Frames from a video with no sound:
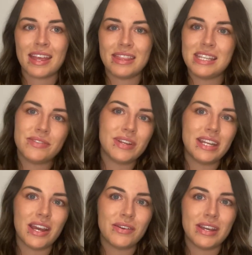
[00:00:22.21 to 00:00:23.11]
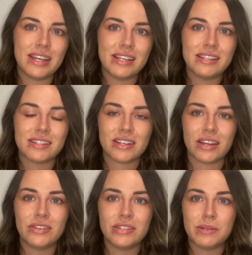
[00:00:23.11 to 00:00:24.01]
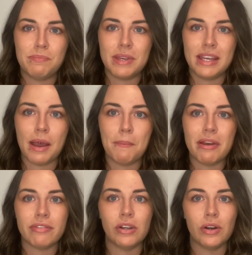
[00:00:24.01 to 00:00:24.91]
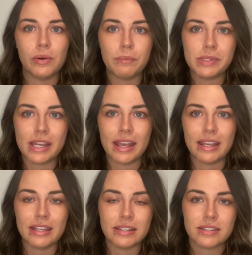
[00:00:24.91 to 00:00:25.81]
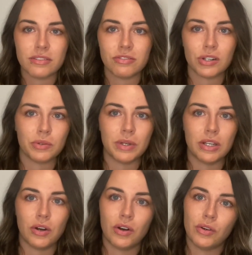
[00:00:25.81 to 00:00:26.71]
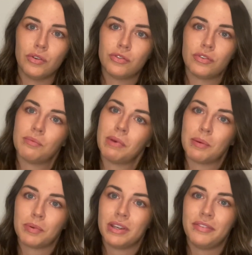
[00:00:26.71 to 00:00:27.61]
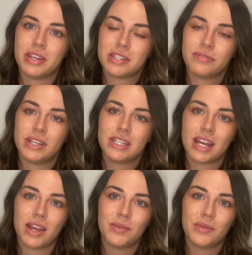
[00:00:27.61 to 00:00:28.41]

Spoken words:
This video is going to be a bit of an update following on from my previous video,